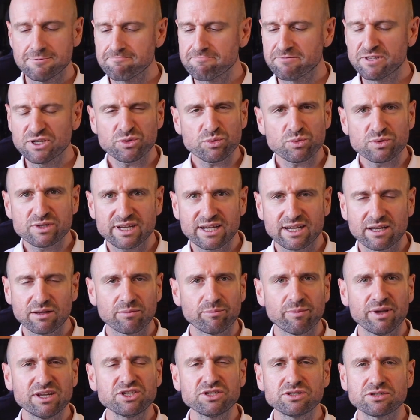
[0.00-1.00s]
This will take,
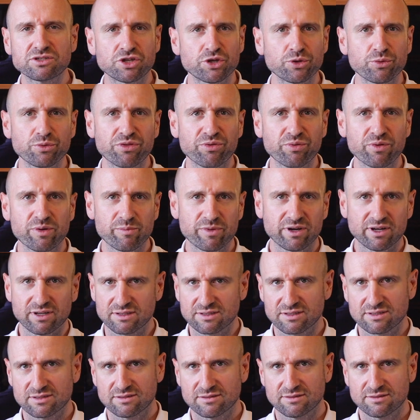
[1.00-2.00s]
imagine 2 or 3
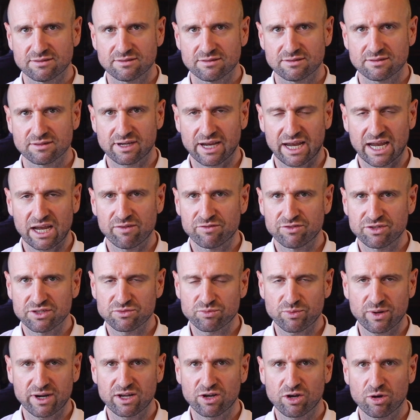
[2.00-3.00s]
minutes. Okay, of
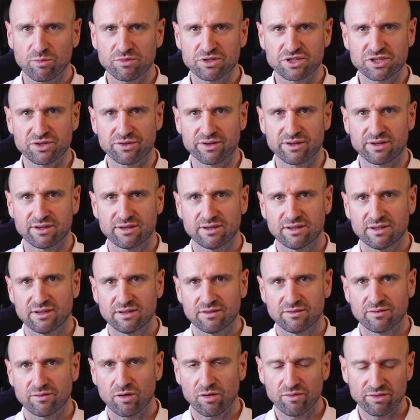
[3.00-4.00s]
just running commentary
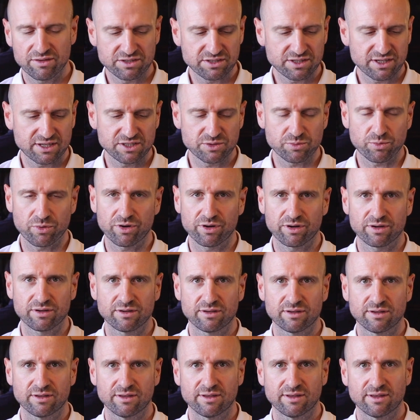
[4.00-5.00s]
on this kid's work
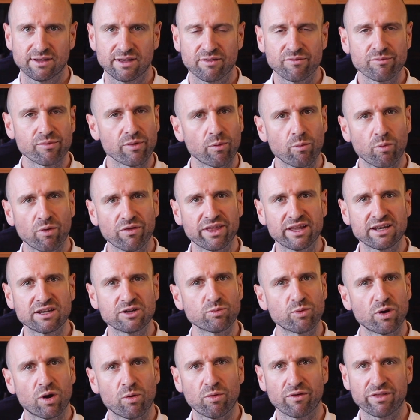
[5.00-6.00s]
and what they
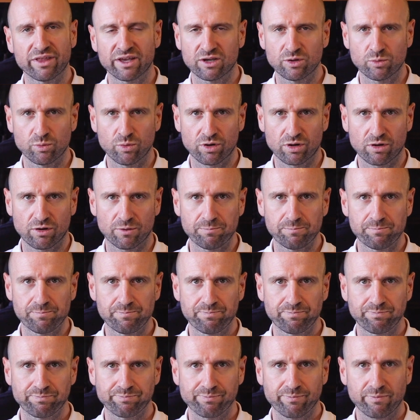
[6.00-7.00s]
did well, what they could work on.
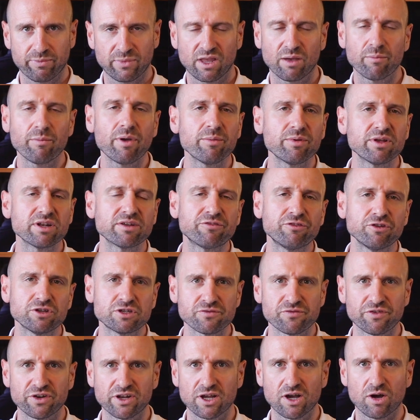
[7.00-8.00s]
Maybe in a
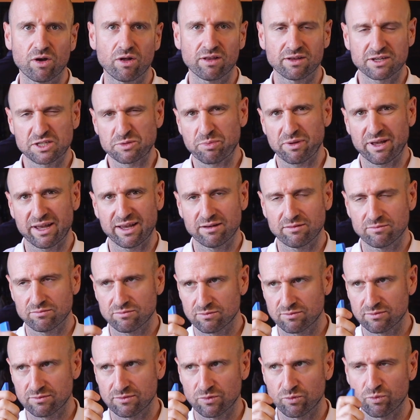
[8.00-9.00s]
future video, I'll explain
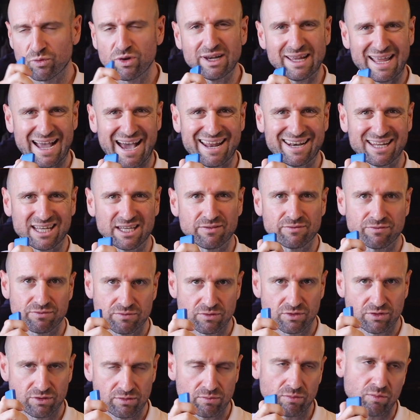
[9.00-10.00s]
really how
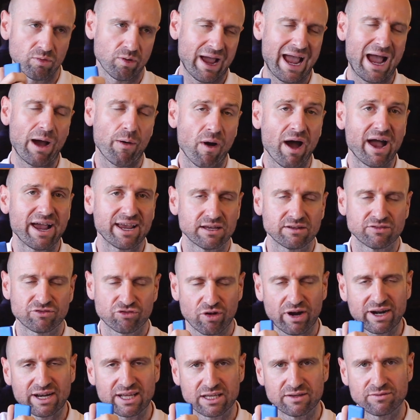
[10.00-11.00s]
I
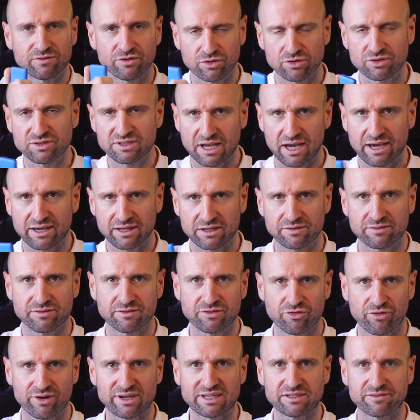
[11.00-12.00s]
try to give good targeted
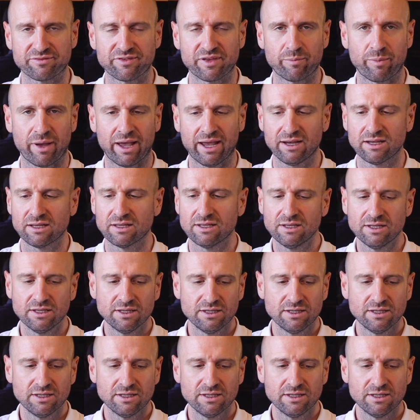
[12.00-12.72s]
directed feedback.